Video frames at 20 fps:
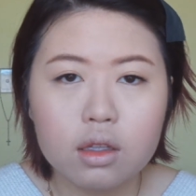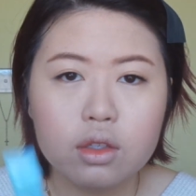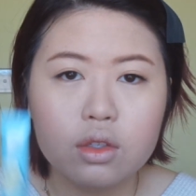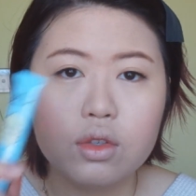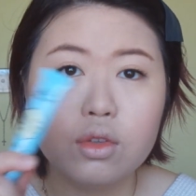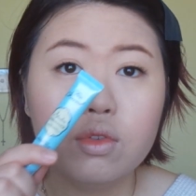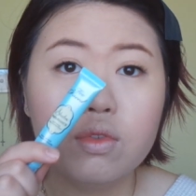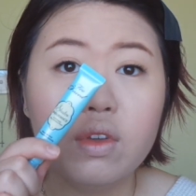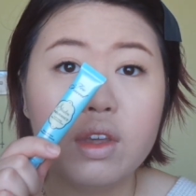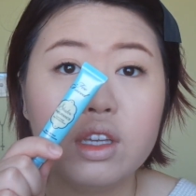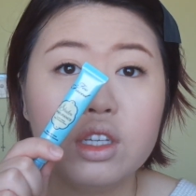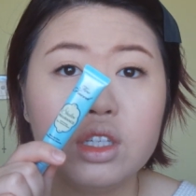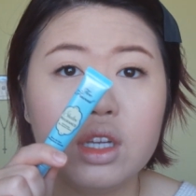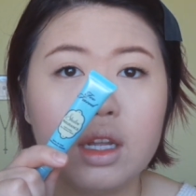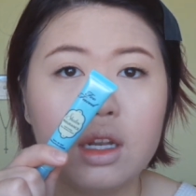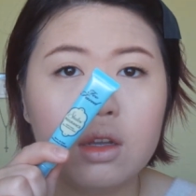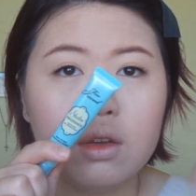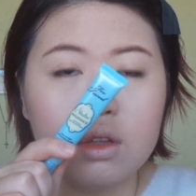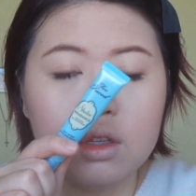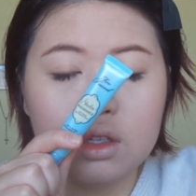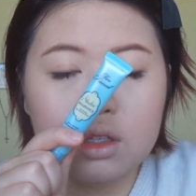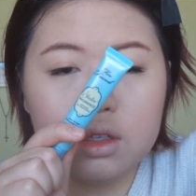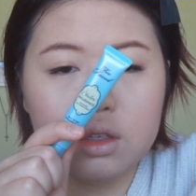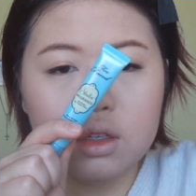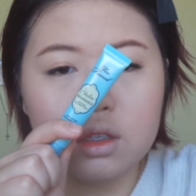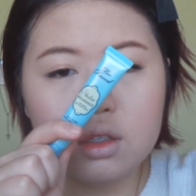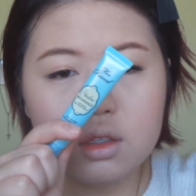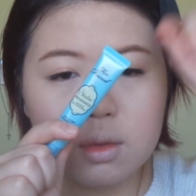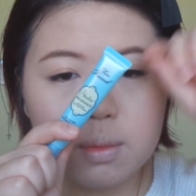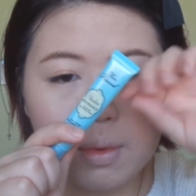TooFaced Shadow
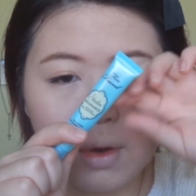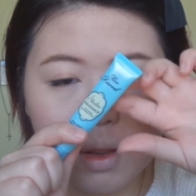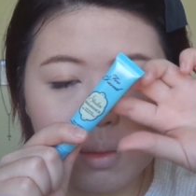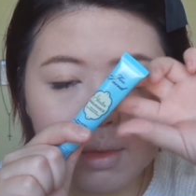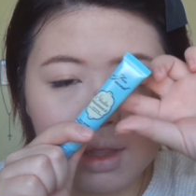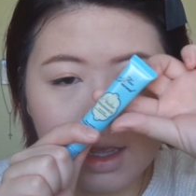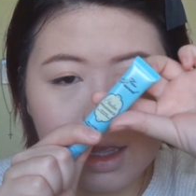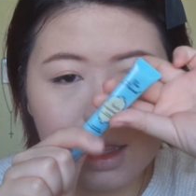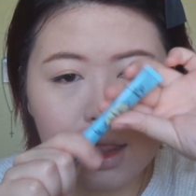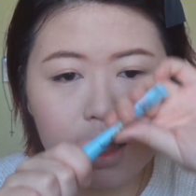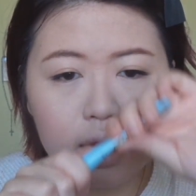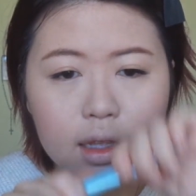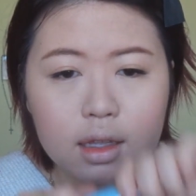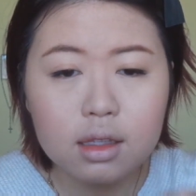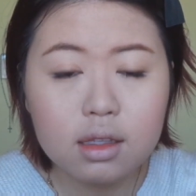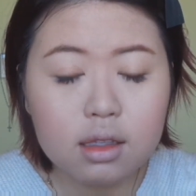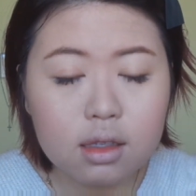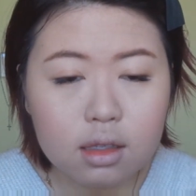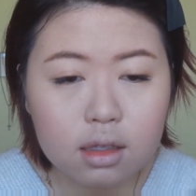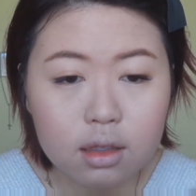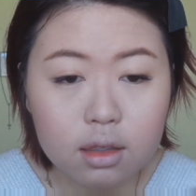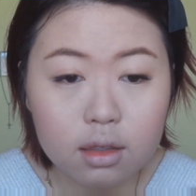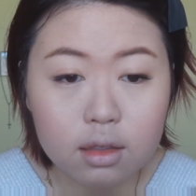Insurance to prime the eyelids.